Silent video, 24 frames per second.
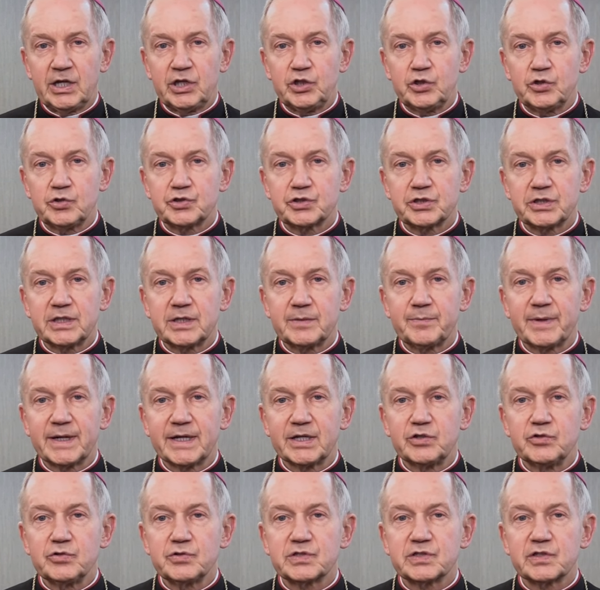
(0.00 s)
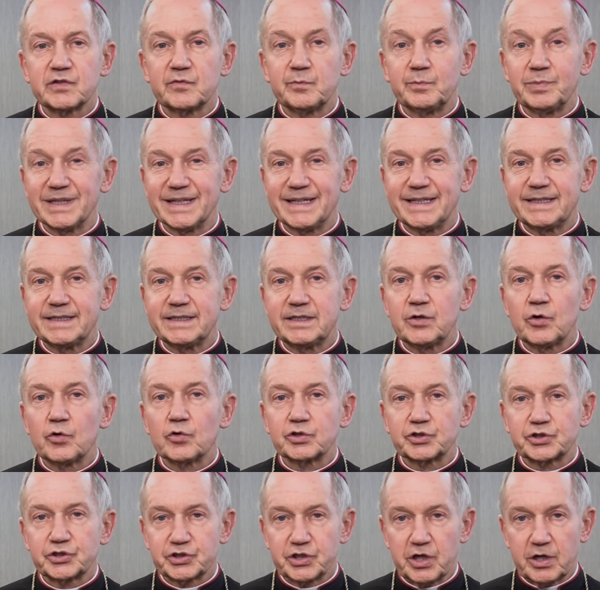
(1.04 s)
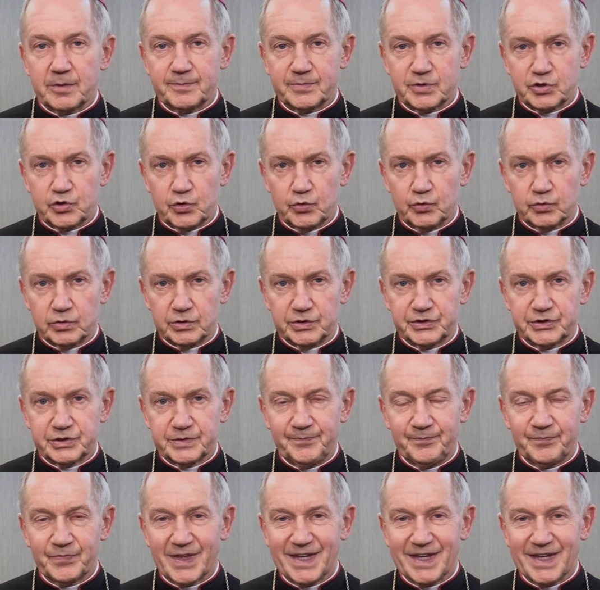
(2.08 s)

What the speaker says: usually by use of bladed or sharp tools.